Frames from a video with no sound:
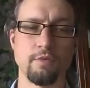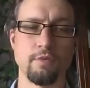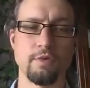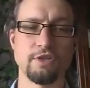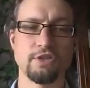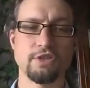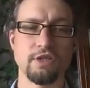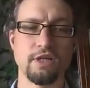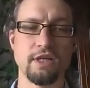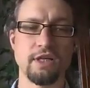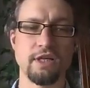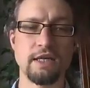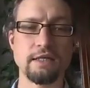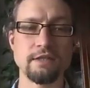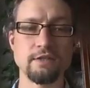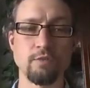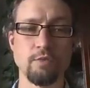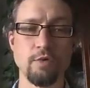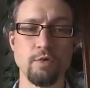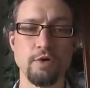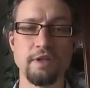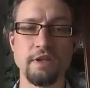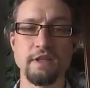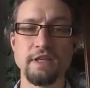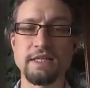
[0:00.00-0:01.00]
which is a
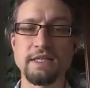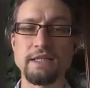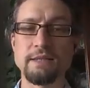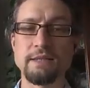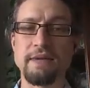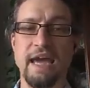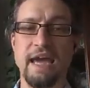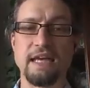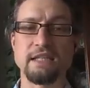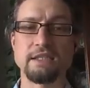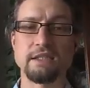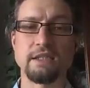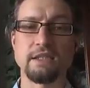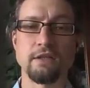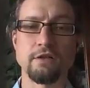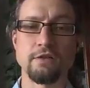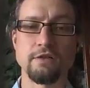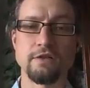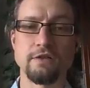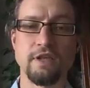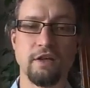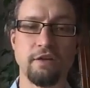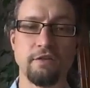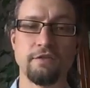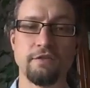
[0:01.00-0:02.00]
worthy thing to be asking
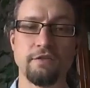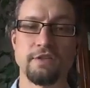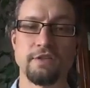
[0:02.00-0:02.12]
yourself.